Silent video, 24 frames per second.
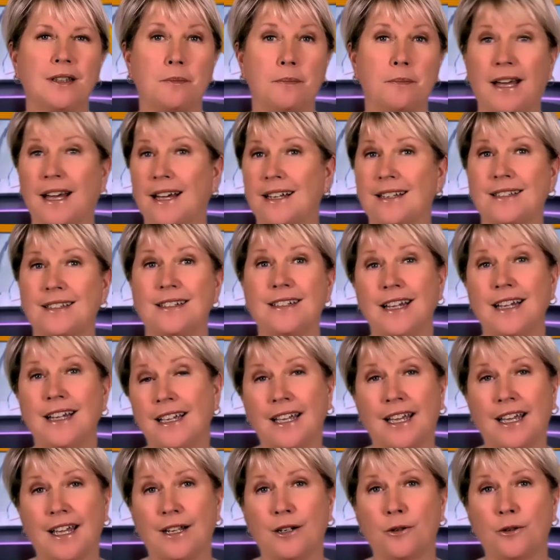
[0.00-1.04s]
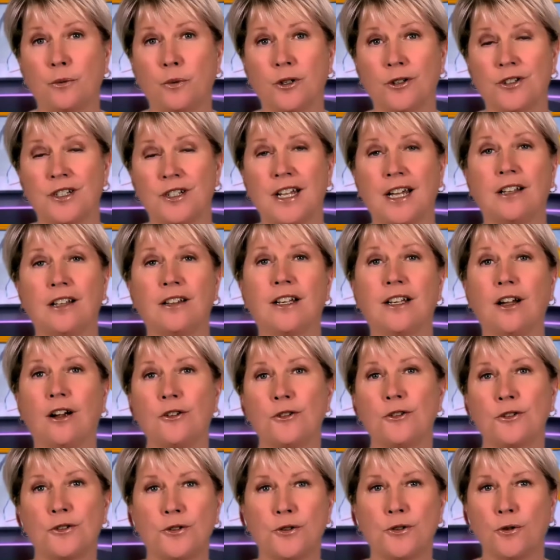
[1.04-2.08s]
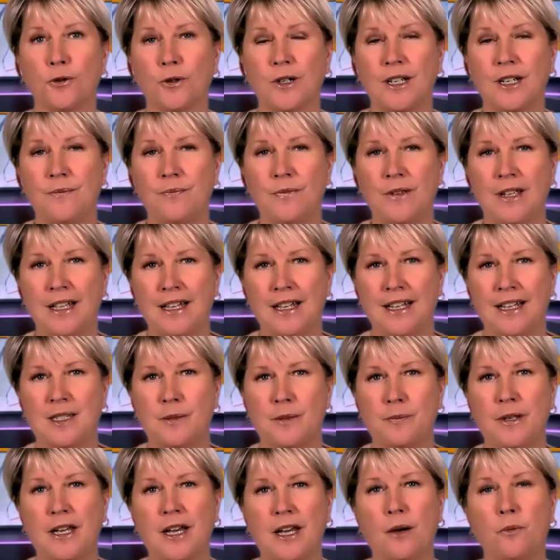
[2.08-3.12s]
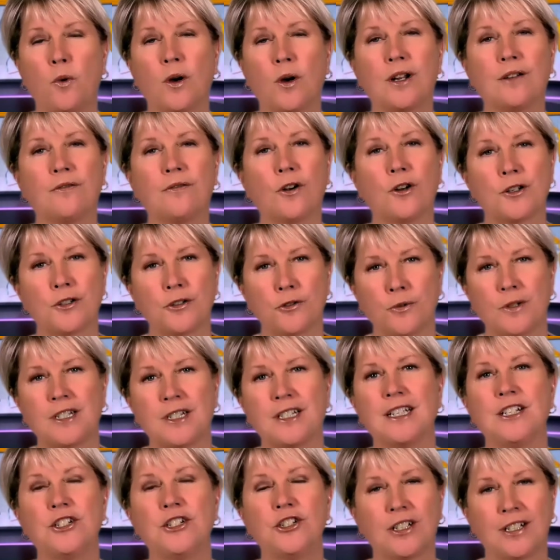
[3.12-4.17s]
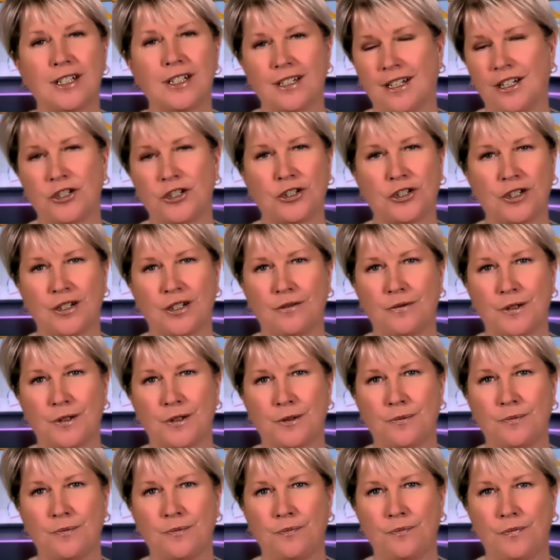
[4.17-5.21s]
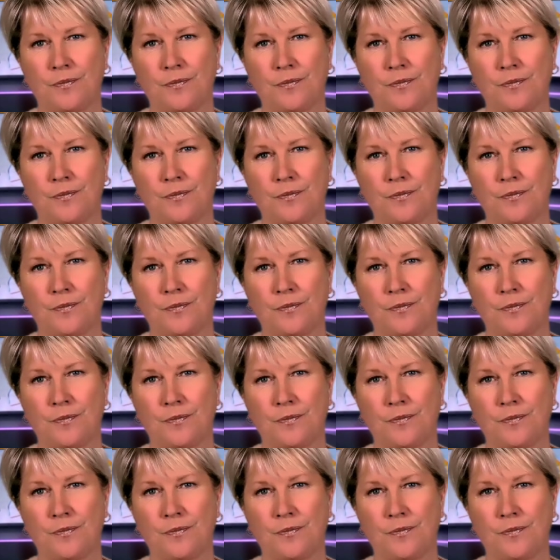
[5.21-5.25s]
the past decade where telling our story has become one of our strategic initiatives.